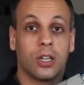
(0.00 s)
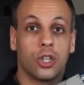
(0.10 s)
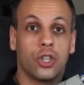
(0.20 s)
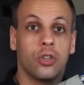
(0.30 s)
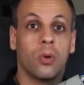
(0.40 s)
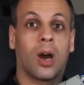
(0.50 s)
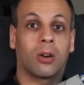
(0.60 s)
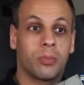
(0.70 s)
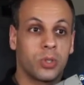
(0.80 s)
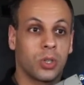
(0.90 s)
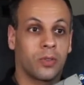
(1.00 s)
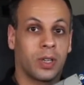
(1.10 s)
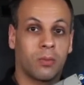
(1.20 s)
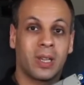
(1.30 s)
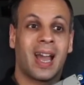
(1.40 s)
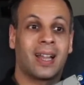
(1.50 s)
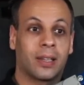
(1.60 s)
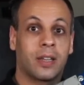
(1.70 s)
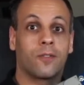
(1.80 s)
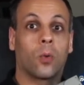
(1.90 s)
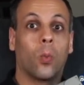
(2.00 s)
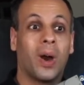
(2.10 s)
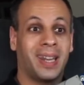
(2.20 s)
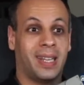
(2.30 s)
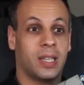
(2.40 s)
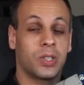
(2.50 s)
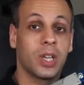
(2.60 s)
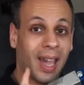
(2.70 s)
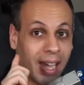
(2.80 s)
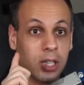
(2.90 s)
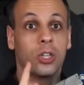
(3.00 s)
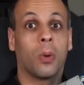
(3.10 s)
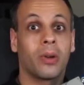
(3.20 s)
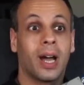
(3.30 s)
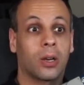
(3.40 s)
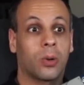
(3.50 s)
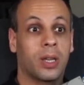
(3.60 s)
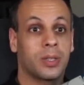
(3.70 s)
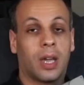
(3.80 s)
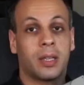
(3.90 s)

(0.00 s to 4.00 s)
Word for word: You are observing reality for what it is, and you are not crazy.